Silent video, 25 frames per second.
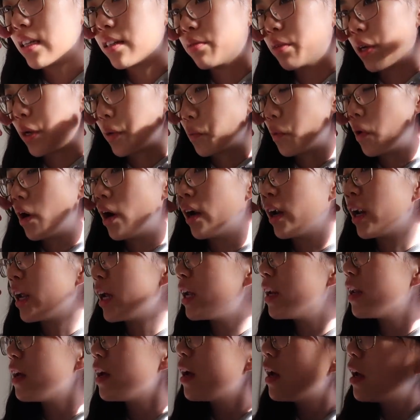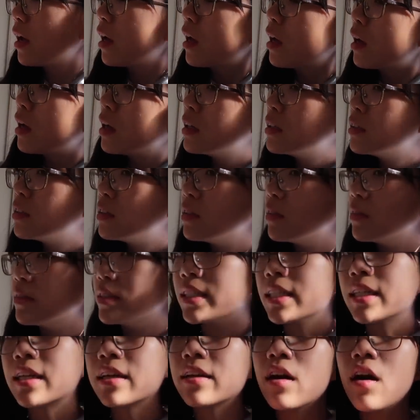that's what I wanted. So
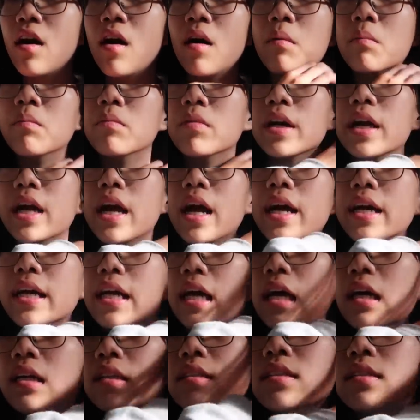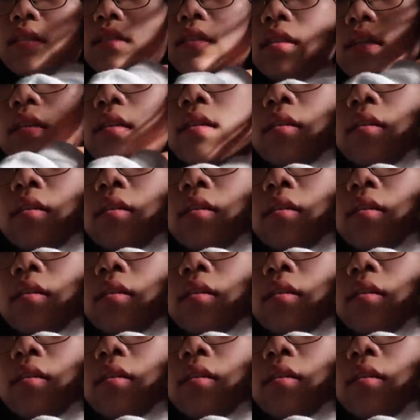it's like an ombre, I guess.